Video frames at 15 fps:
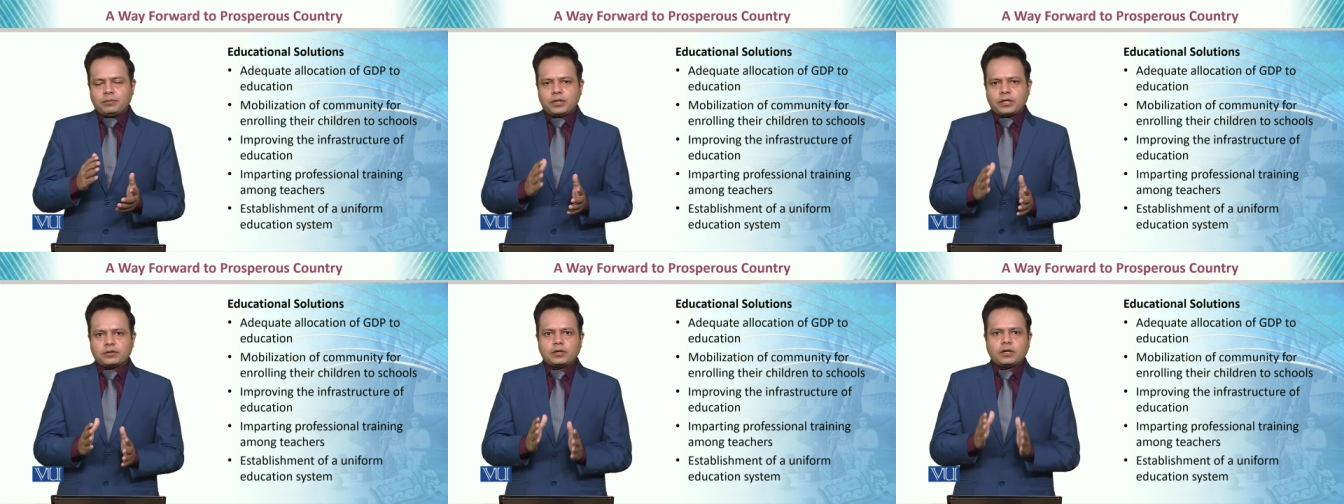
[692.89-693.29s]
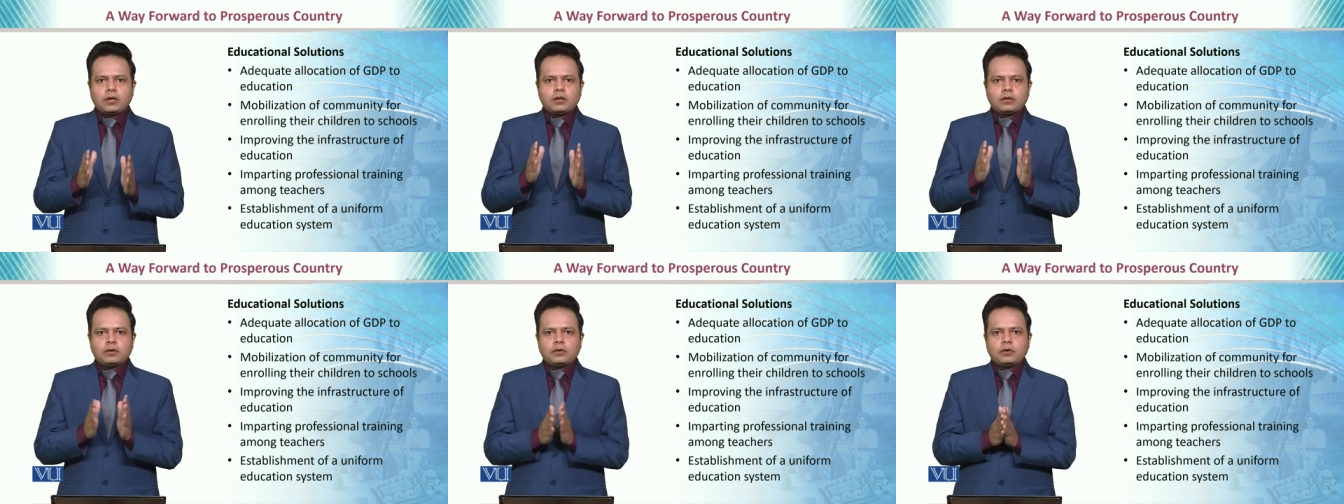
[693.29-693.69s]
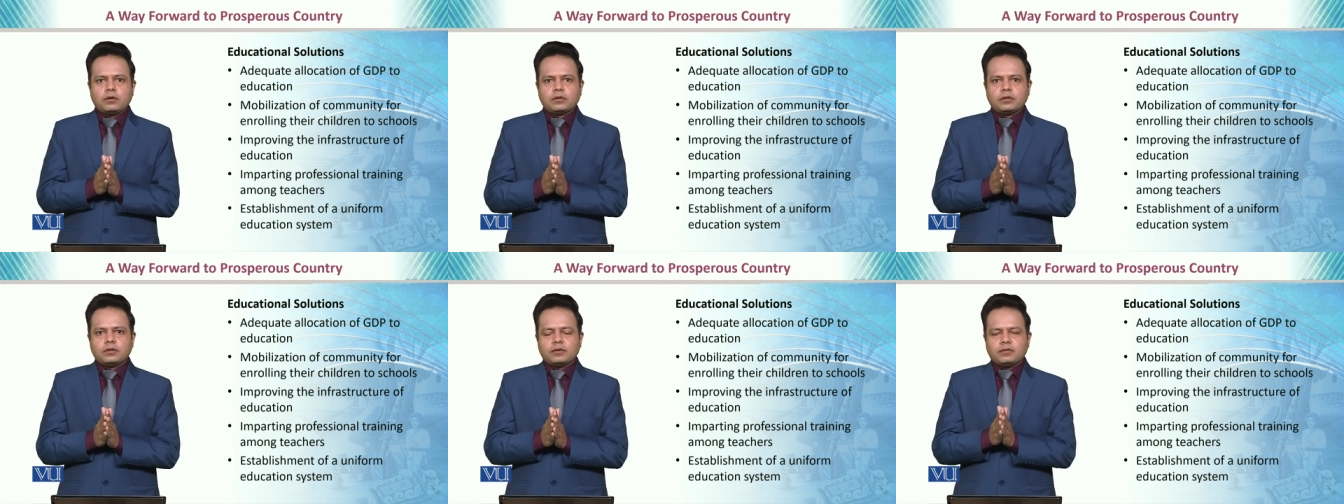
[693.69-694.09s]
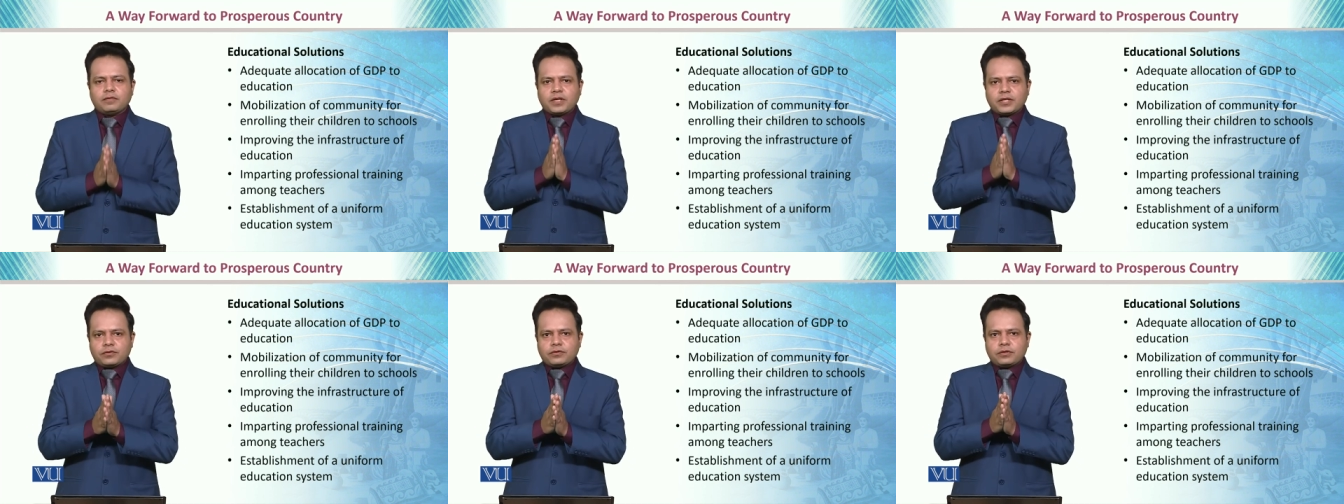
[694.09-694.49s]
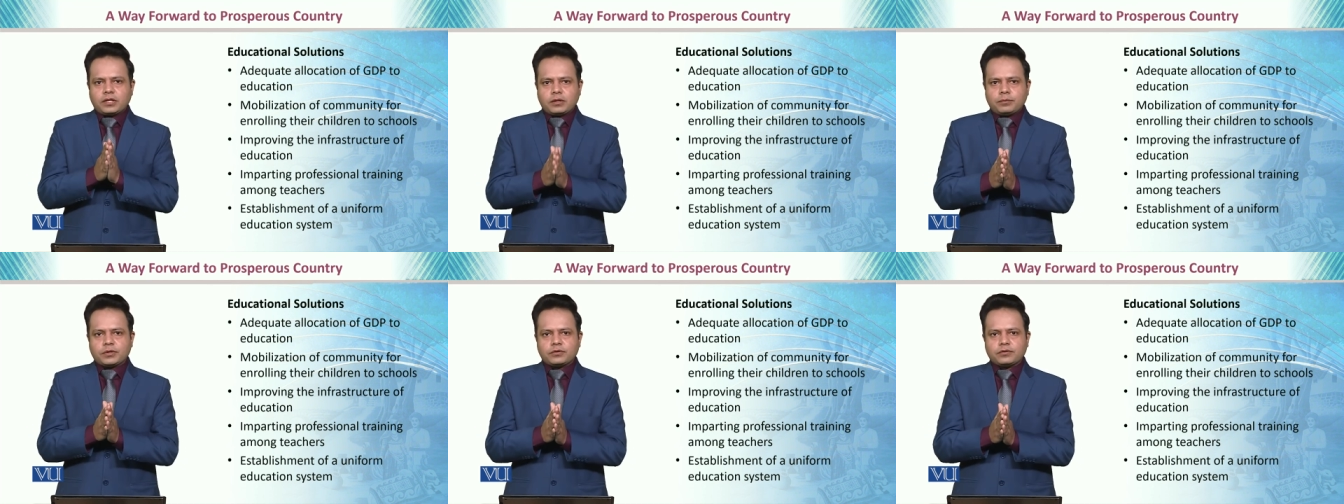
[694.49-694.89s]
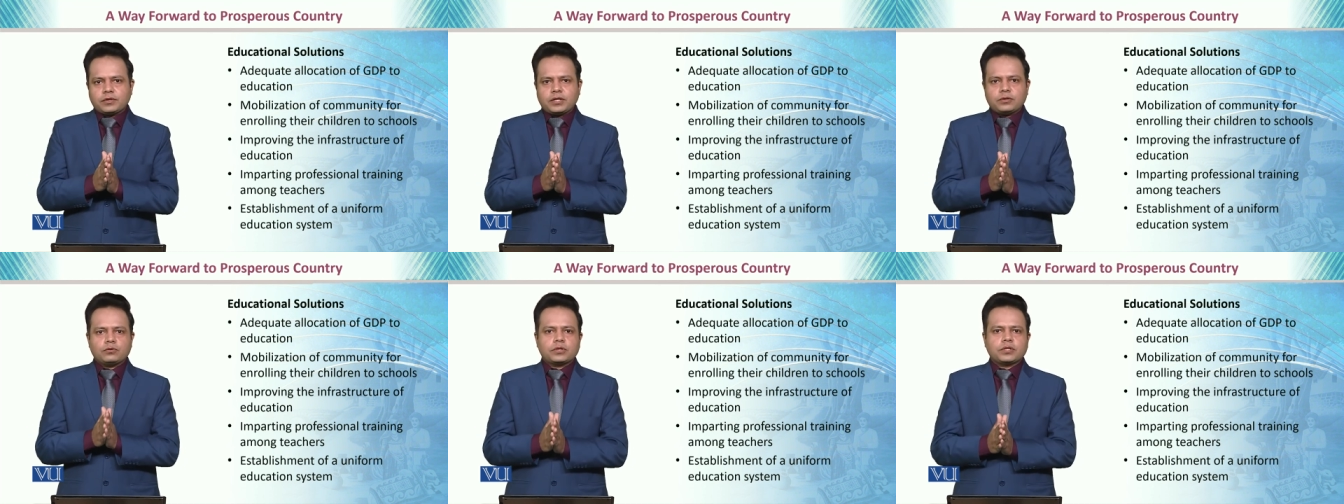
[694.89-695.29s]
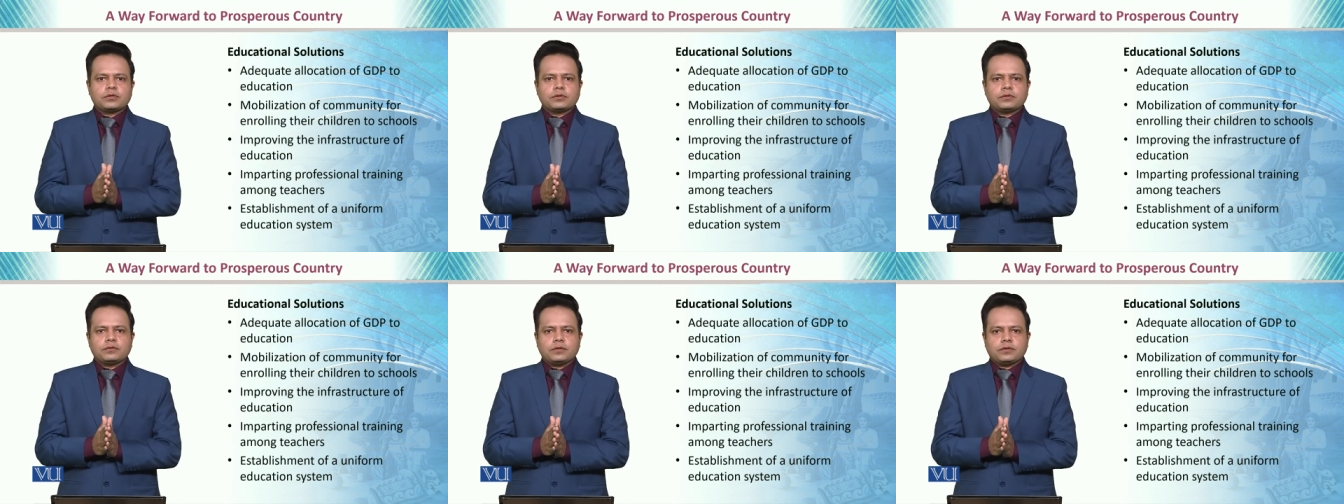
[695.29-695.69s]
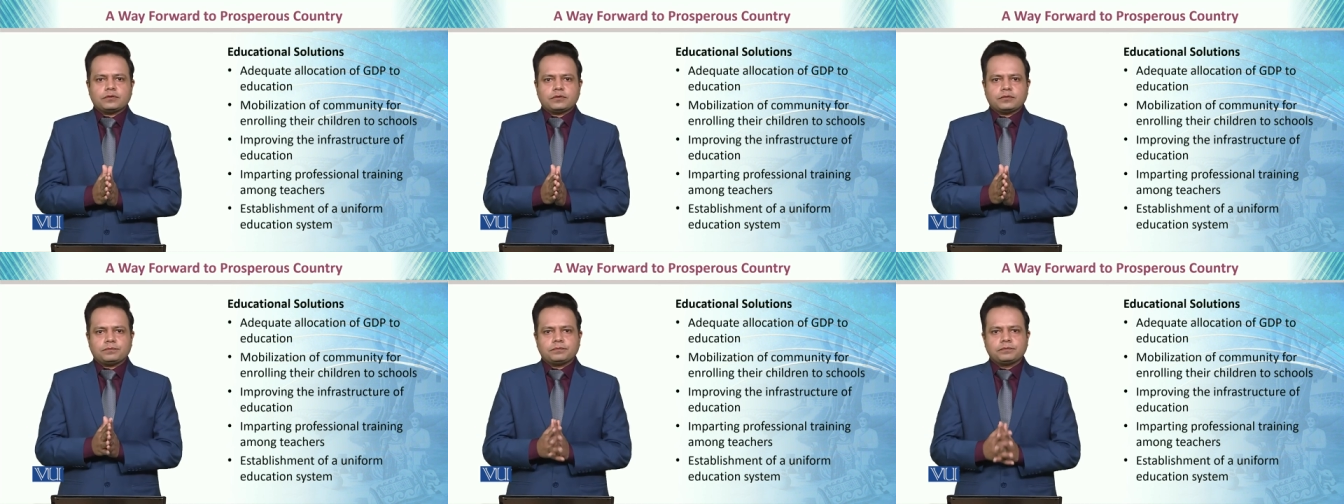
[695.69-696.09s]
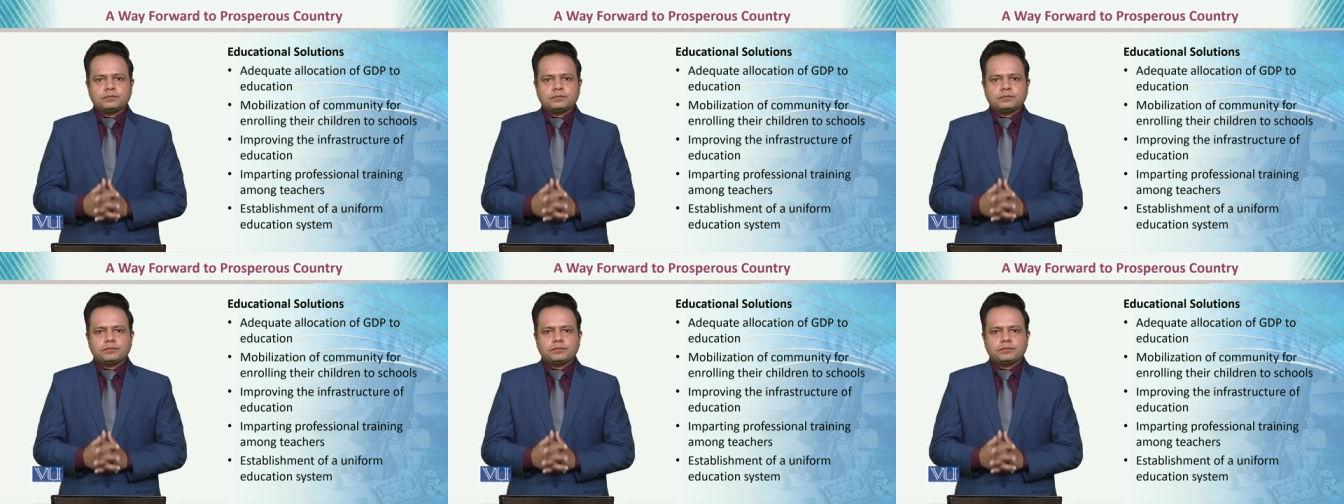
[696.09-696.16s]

but on the one syllabus education system.